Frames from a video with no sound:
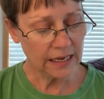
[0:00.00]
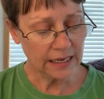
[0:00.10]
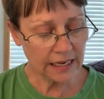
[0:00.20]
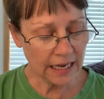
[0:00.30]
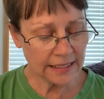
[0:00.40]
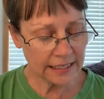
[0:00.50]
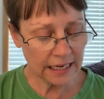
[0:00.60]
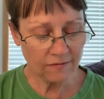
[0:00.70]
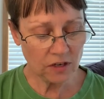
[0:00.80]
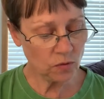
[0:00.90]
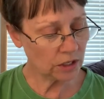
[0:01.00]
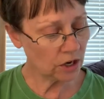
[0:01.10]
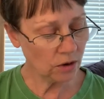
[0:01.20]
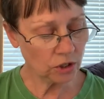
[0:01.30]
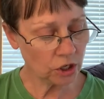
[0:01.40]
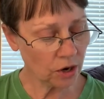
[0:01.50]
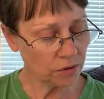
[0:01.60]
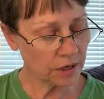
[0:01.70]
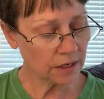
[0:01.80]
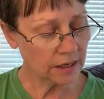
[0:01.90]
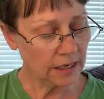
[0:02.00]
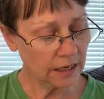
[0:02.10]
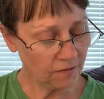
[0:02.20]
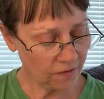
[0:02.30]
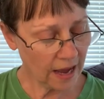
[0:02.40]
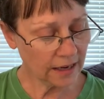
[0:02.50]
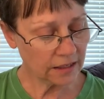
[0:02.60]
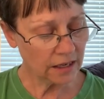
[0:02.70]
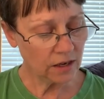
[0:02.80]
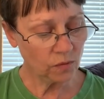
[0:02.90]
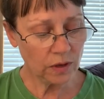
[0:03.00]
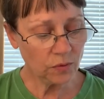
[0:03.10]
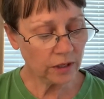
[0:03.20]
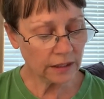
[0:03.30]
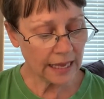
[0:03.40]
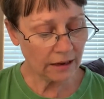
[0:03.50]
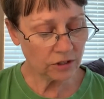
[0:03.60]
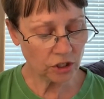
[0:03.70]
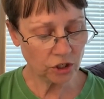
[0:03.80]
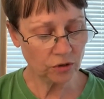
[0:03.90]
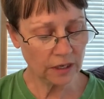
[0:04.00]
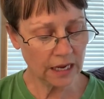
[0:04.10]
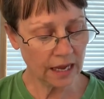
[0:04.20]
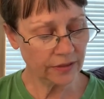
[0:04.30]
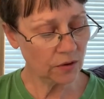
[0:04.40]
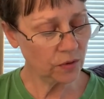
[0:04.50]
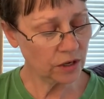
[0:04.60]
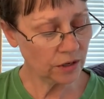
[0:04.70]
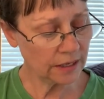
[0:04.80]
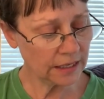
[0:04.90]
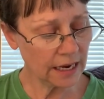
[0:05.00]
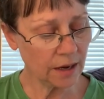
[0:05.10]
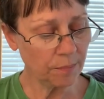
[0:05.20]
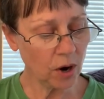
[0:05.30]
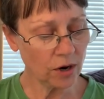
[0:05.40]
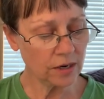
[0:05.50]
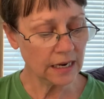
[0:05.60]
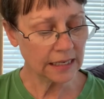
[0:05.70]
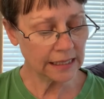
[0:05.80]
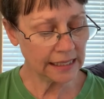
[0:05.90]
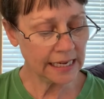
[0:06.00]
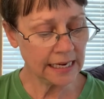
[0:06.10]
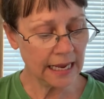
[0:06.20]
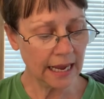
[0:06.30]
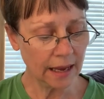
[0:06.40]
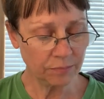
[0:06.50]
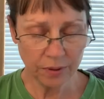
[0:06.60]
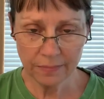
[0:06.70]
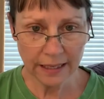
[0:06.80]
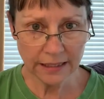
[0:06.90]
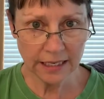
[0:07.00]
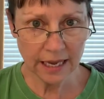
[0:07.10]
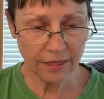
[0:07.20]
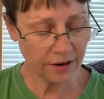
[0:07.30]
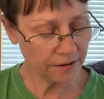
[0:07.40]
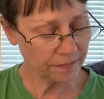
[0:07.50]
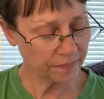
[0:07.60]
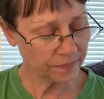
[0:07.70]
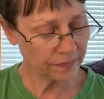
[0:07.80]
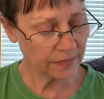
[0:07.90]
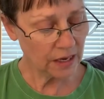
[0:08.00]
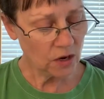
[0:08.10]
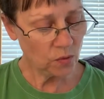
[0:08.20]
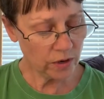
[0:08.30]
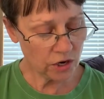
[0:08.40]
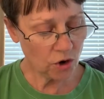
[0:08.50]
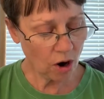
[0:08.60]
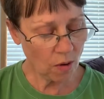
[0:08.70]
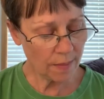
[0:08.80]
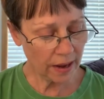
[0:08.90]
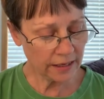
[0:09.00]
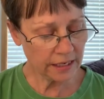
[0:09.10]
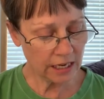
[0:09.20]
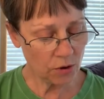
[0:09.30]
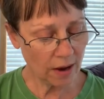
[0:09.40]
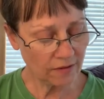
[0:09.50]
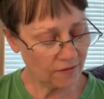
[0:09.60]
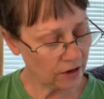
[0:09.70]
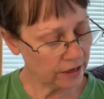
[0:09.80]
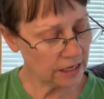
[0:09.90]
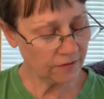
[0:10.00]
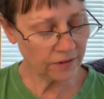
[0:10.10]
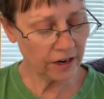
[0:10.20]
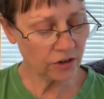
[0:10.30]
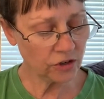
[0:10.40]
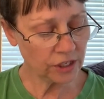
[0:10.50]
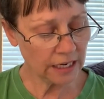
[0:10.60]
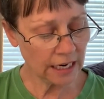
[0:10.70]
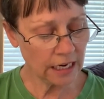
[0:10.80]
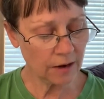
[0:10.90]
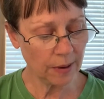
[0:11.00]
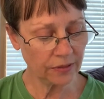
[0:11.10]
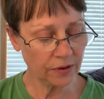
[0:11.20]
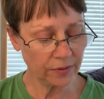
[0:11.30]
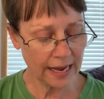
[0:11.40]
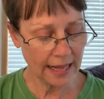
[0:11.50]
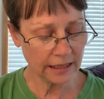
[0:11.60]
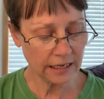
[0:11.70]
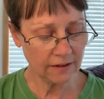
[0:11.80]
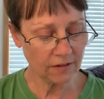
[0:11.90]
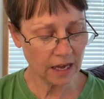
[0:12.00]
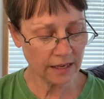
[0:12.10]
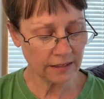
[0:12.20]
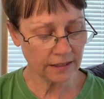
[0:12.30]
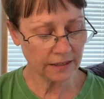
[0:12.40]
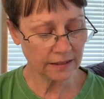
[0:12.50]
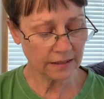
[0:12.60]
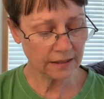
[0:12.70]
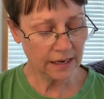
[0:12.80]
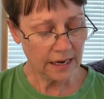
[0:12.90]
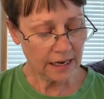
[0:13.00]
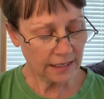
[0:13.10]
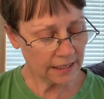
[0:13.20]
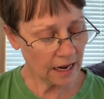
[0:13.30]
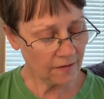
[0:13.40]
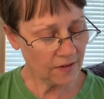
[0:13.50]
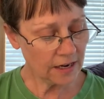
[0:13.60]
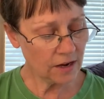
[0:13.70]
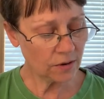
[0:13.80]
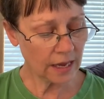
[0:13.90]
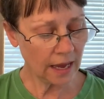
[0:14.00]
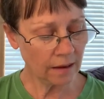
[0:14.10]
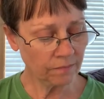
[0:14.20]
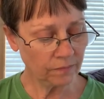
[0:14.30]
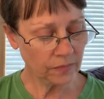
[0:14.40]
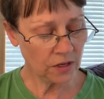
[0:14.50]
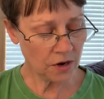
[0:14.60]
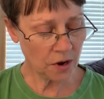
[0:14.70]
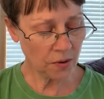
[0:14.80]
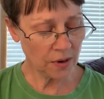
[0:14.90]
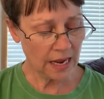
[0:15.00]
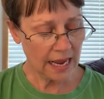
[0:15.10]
Gun safety was no joke. In fact, we weren't allowed to shoot a gun that we couldn't take apart, clean, and put back together. When you grow up hunting, you have a very different understanding about the reality of guns. It's not a video game, you know